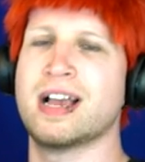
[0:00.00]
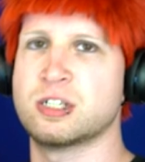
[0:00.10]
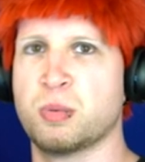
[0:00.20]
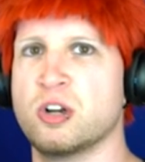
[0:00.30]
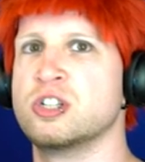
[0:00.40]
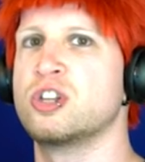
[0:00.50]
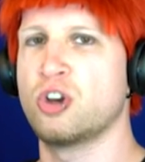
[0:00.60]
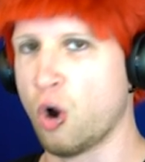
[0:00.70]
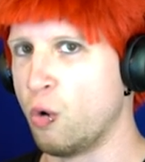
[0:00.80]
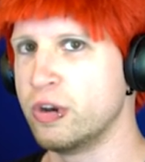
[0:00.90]
as far as the
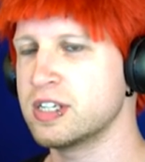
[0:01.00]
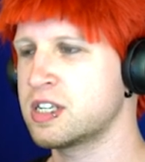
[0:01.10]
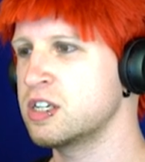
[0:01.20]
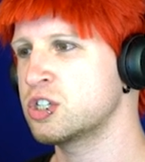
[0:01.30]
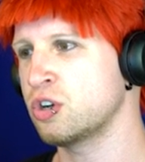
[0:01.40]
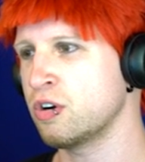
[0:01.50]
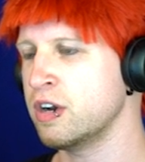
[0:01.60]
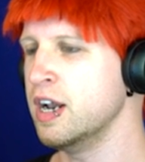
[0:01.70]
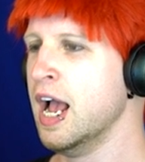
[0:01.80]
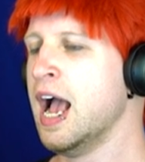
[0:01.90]
code is
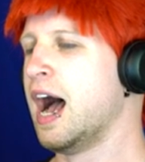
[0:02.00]
concerned.